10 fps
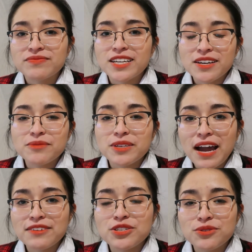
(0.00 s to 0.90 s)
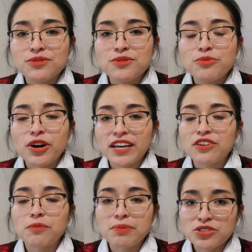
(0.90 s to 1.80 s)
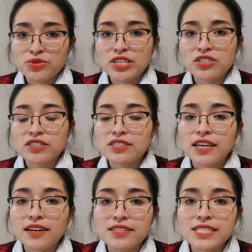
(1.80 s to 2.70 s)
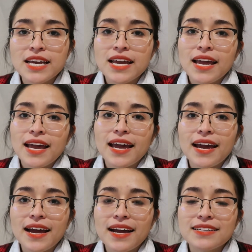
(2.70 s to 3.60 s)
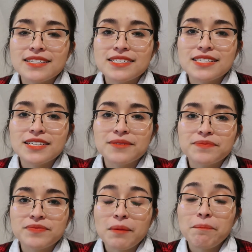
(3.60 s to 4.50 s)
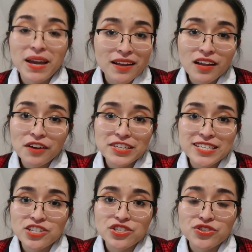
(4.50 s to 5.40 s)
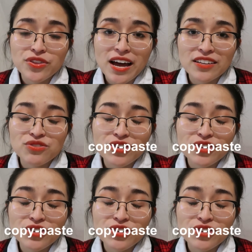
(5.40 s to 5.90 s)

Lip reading: You know, you have to work in your persuasion skills and pay a lot of attention to that.